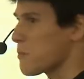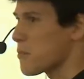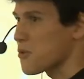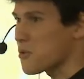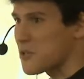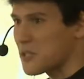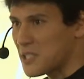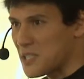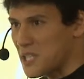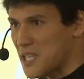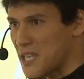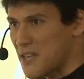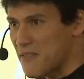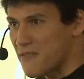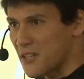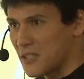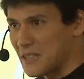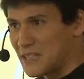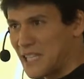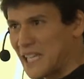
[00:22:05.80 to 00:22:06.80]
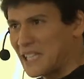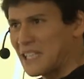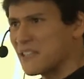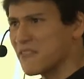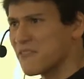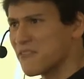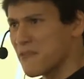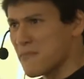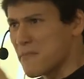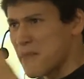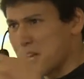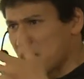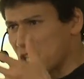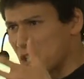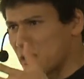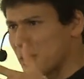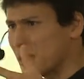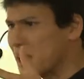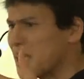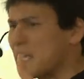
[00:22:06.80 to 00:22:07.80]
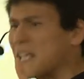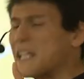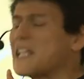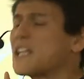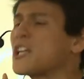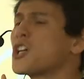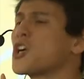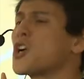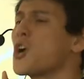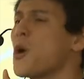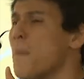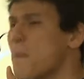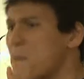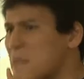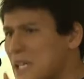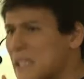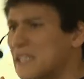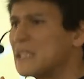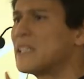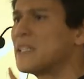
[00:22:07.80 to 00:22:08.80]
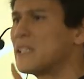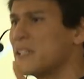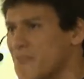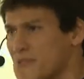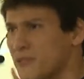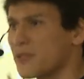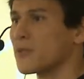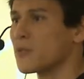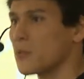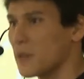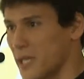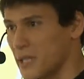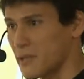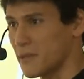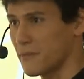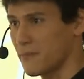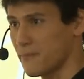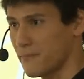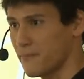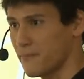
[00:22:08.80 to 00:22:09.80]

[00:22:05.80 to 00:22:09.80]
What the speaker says: perceive and get information in completely different ways.